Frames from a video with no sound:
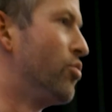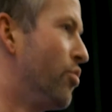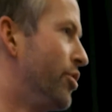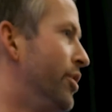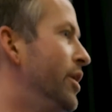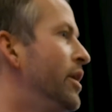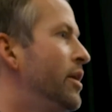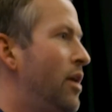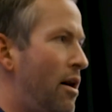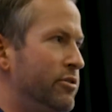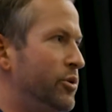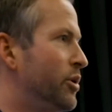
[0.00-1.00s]
order.
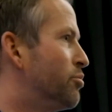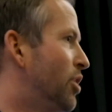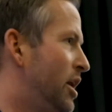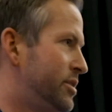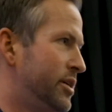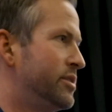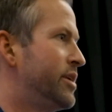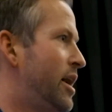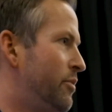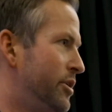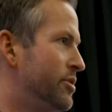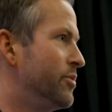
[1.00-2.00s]
Obviously, we can process
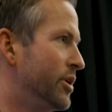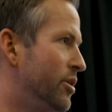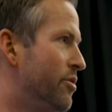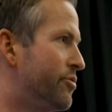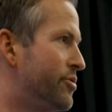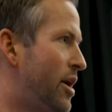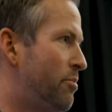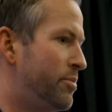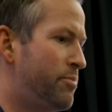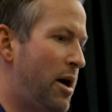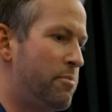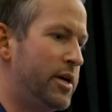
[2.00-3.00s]
that. We can go through
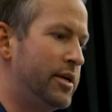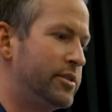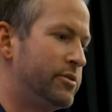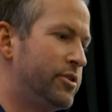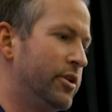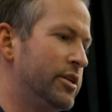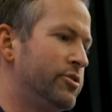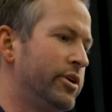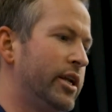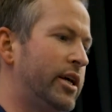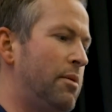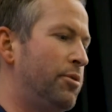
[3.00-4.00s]
that piece. So let's look
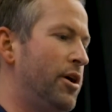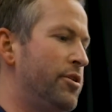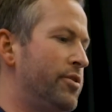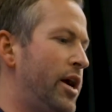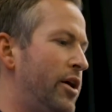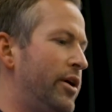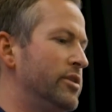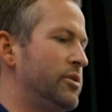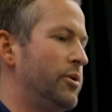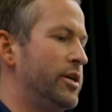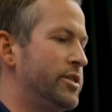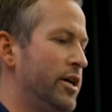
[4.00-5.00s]
at a couple other areas I
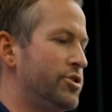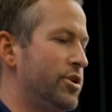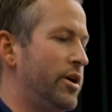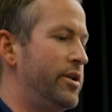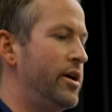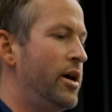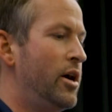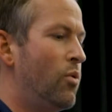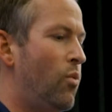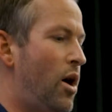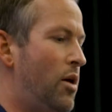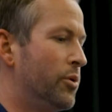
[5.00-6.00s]
want to touch on
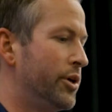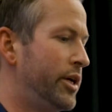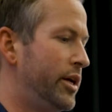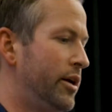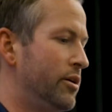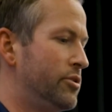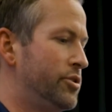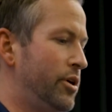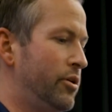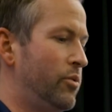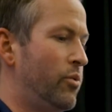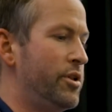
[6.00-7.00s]
while we're here.
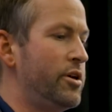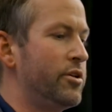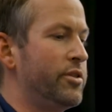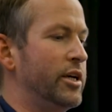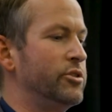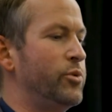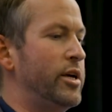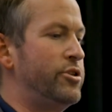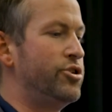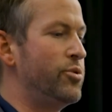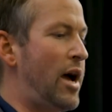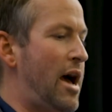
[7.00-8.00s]
So one of the other things we
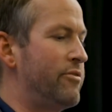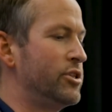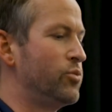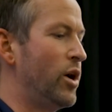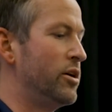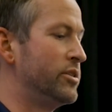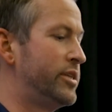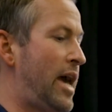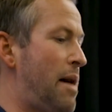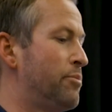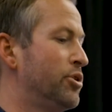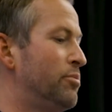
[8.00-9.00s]
do have as well is
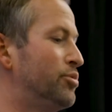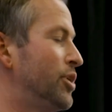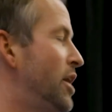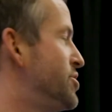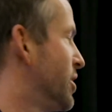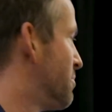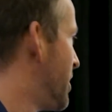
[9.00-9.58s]
capital project